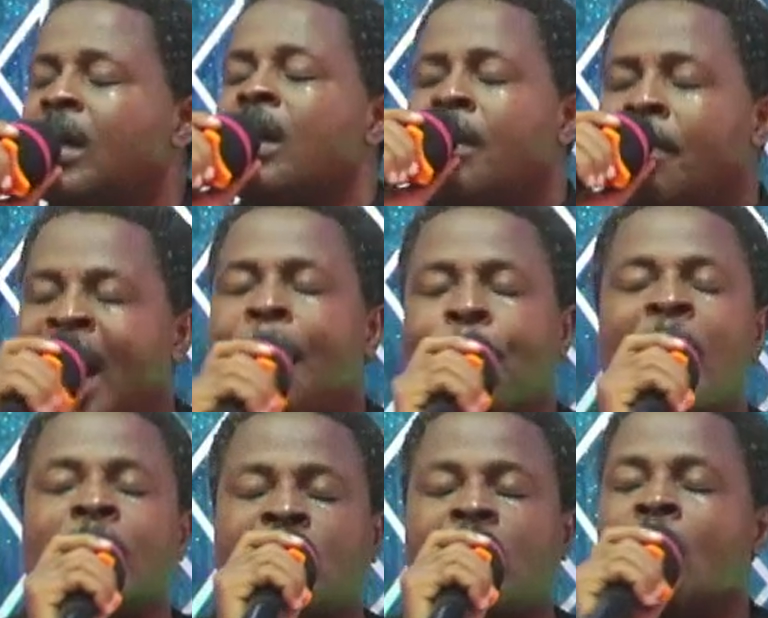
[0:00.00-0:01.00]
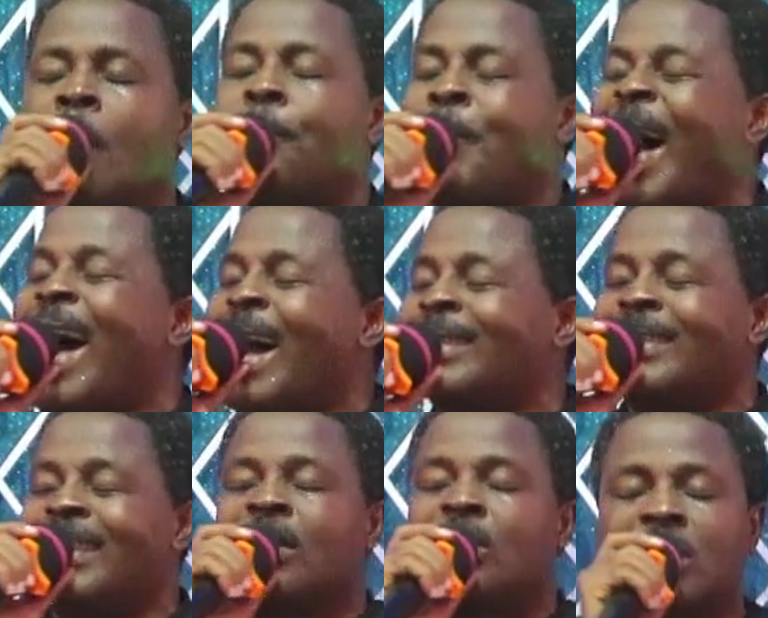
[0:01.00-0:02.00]
my portion of
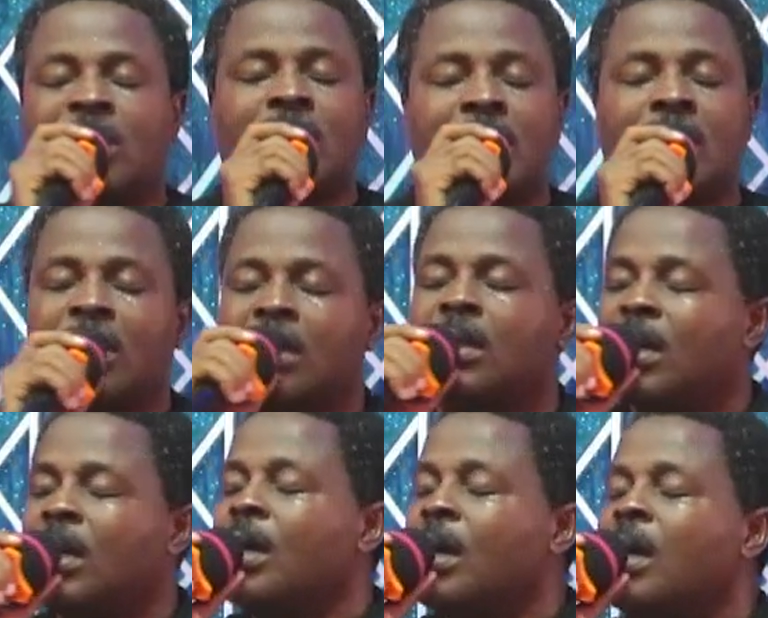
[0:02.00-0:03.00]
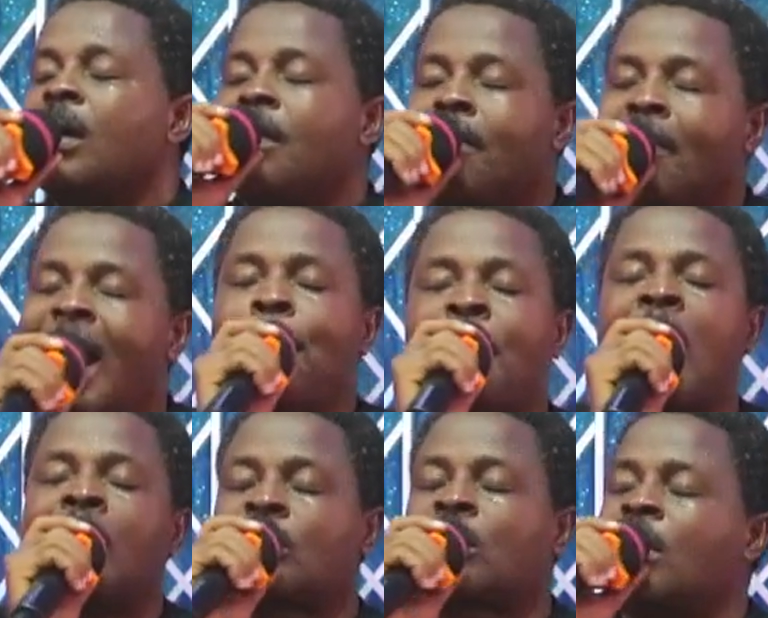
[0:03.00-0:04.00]
partners, my
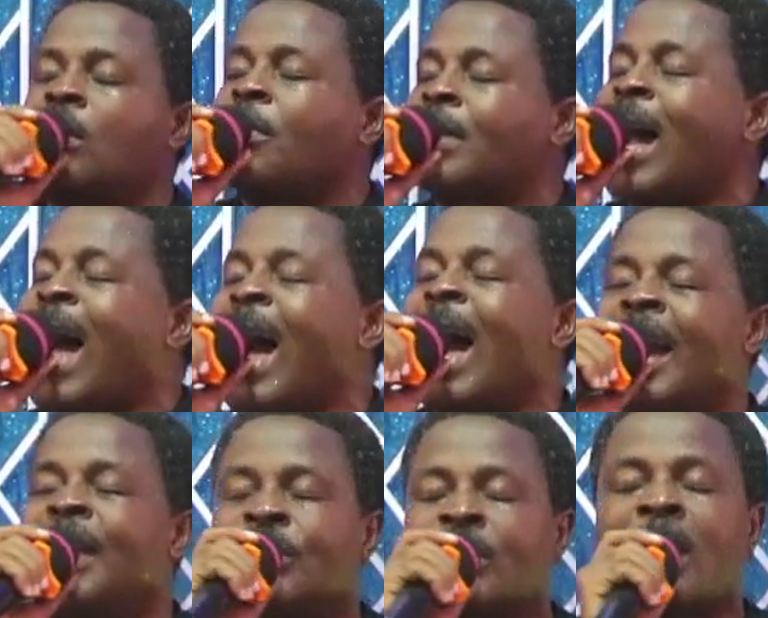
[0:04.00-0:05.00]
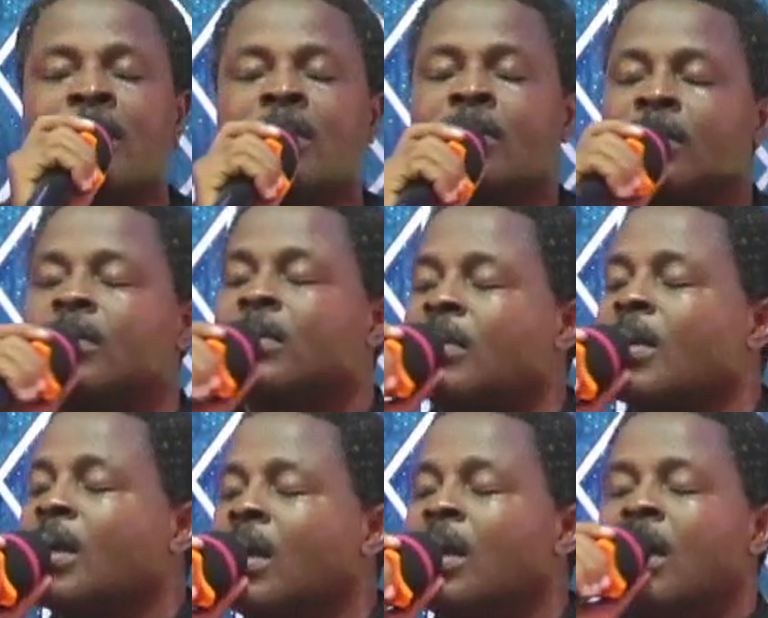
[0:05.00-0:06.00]
portion of rising,
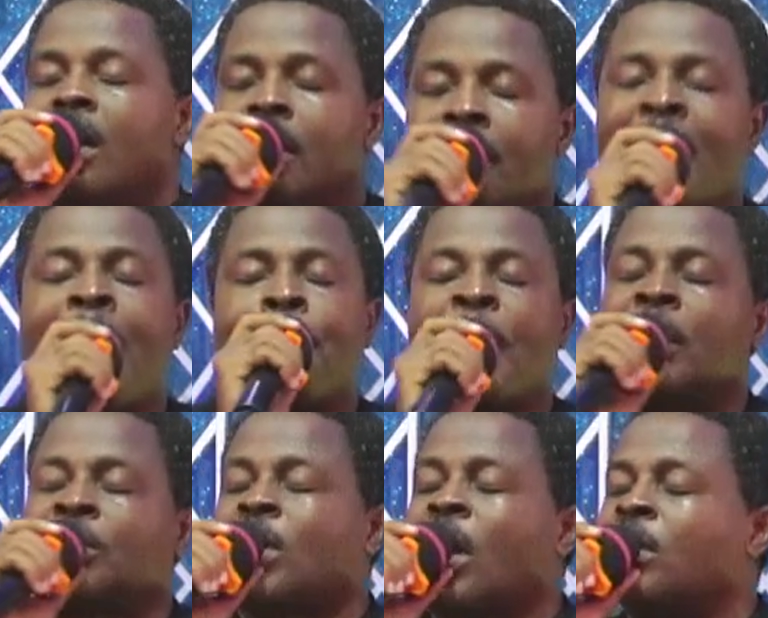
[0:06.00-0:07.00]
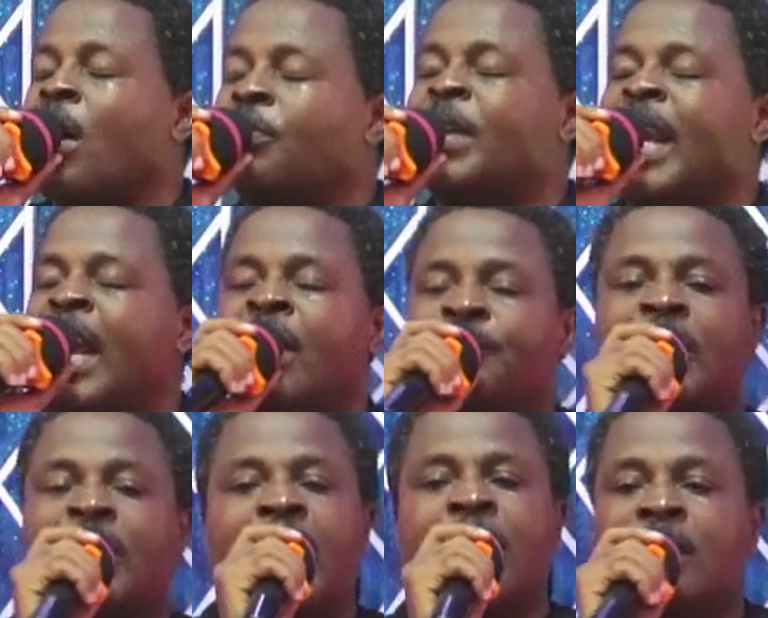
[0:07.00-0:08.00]
my portion of
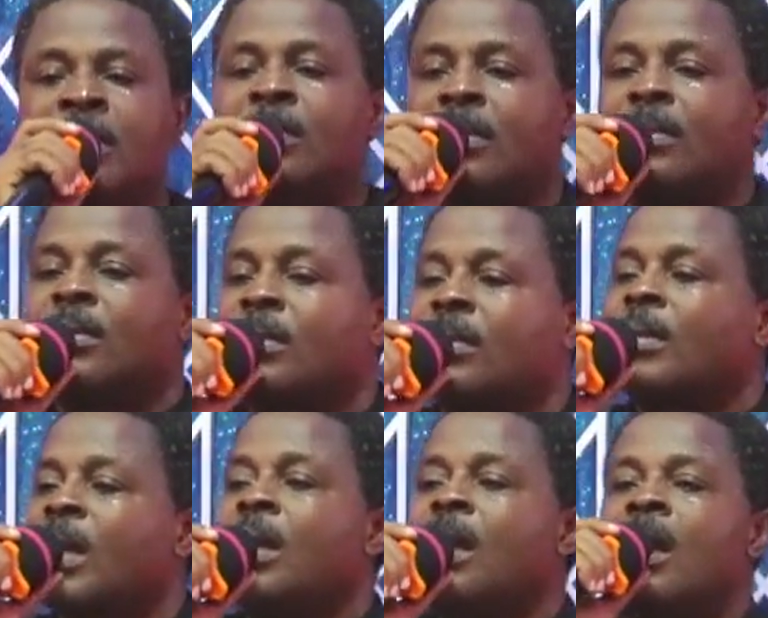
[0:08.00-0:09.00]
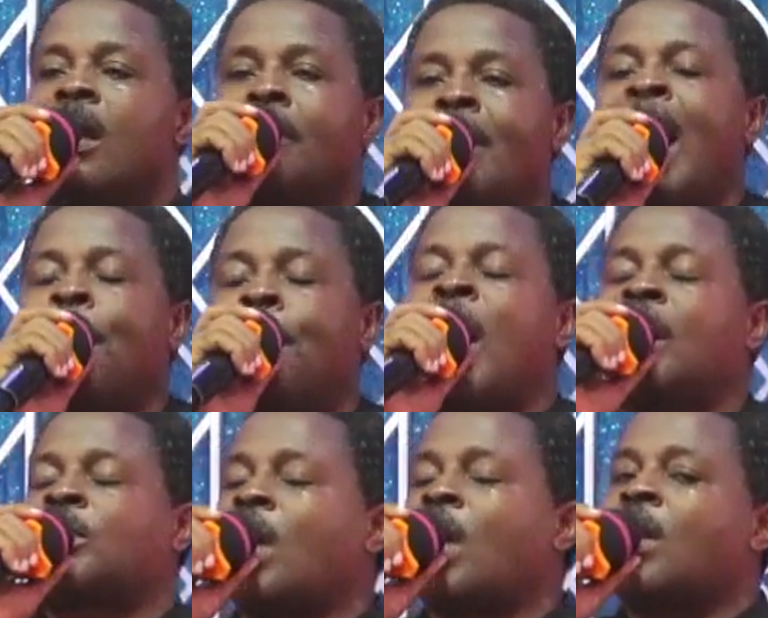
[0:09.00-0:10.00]
lifting, my
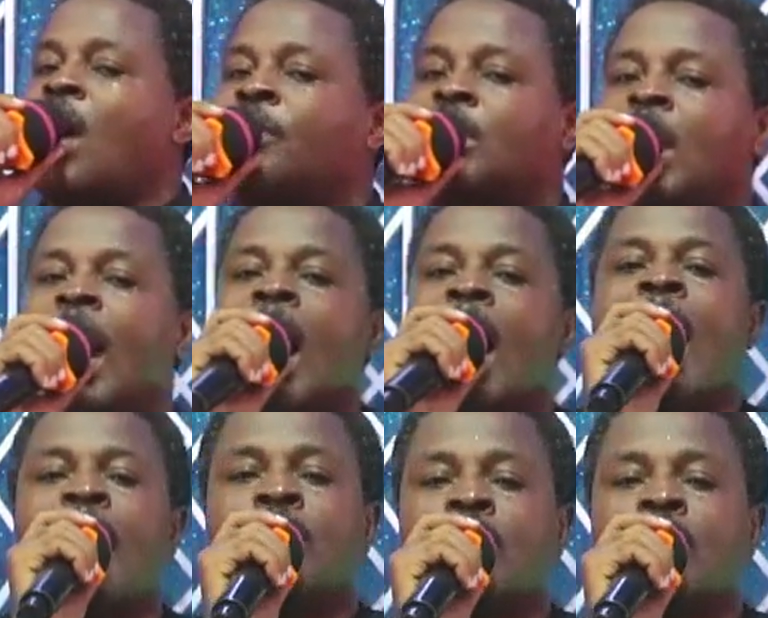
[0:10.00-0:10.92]
portion of change,